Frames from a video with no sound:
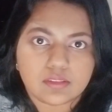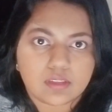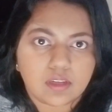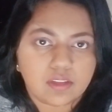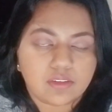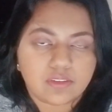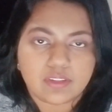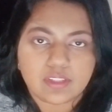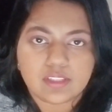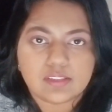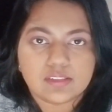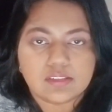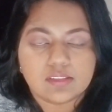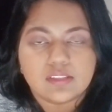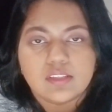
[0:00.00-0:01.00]
other
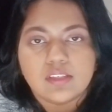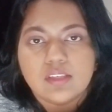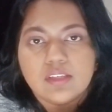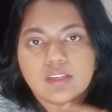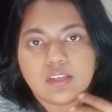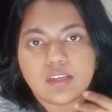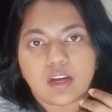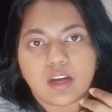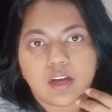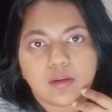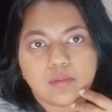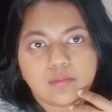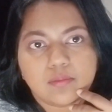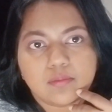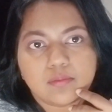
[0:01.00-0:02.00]
things.
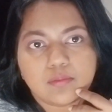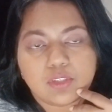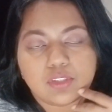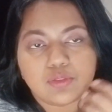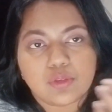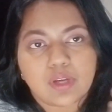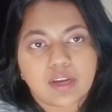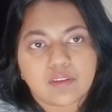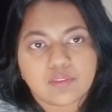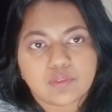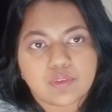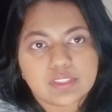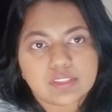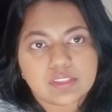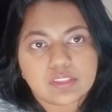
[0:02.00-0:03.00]
Once you have the
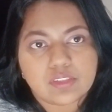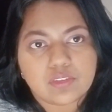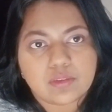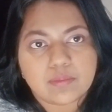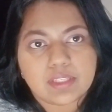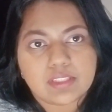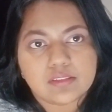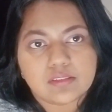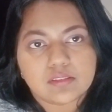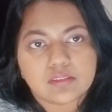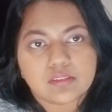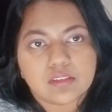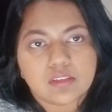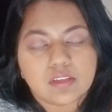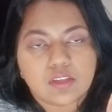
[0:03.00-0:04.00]
rental agreement,
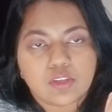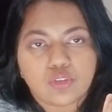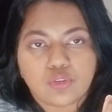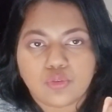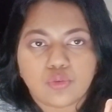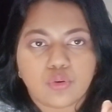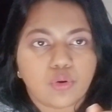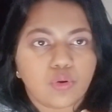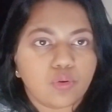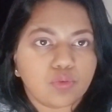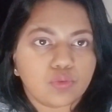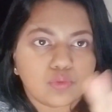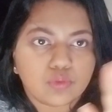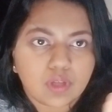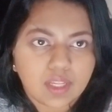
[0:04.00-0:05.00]
you
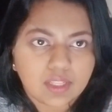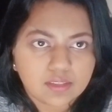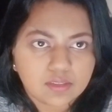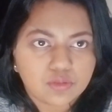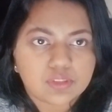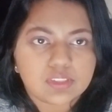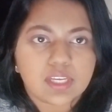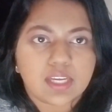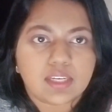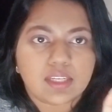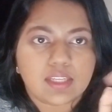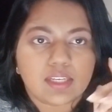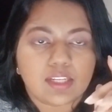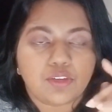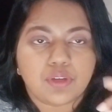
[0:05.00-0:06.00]
go and you sign
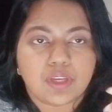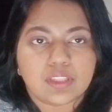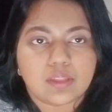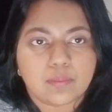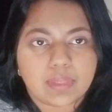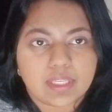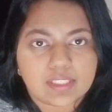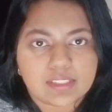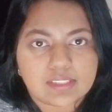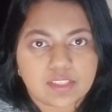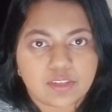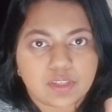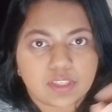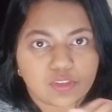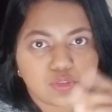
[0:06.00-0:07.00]
in and you get the base and
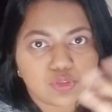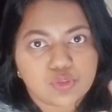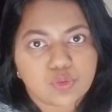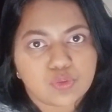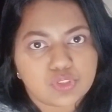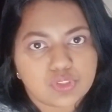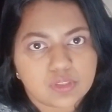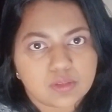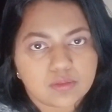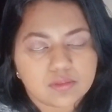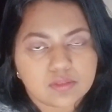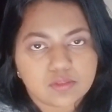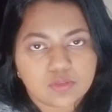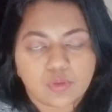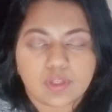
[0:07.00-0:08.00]
you get the social.
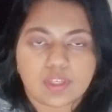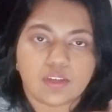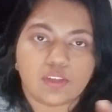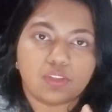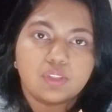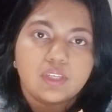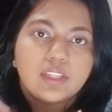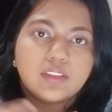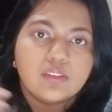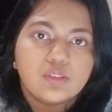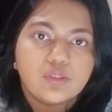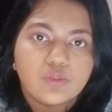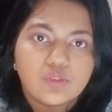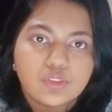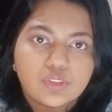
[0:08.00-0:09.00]
So in order to get the
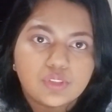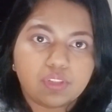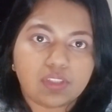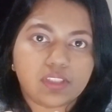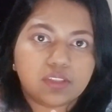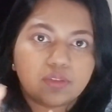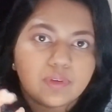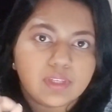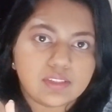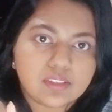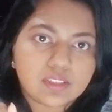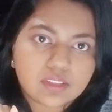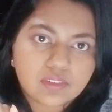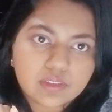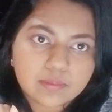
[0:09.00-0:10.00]
social, you need the
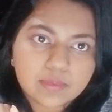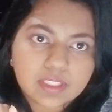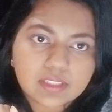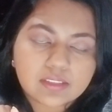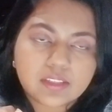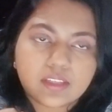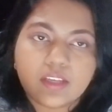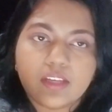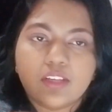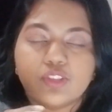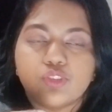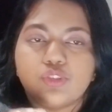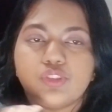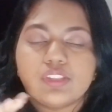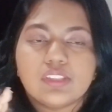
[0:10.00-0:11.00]
rental agreement.
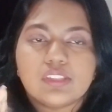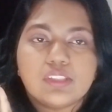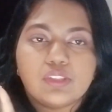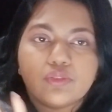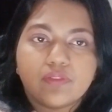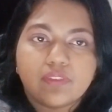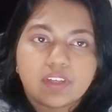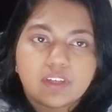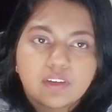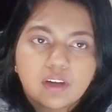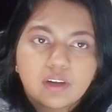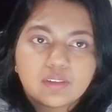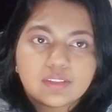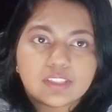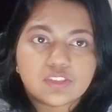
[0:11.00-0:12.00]
So you just need to figure
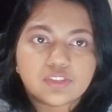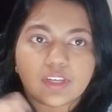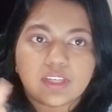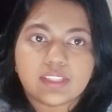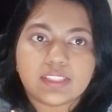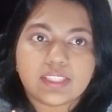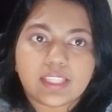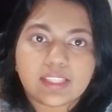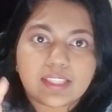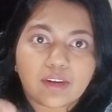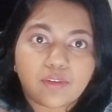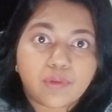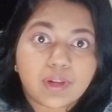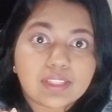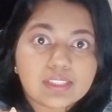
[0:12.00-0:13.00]
out and try to get that
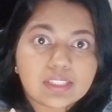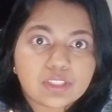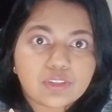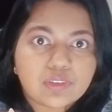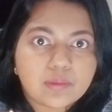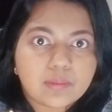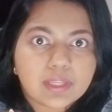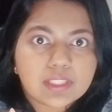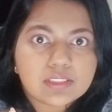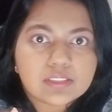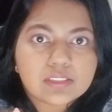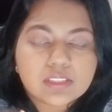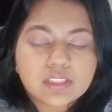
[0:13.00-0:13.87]
rental agreement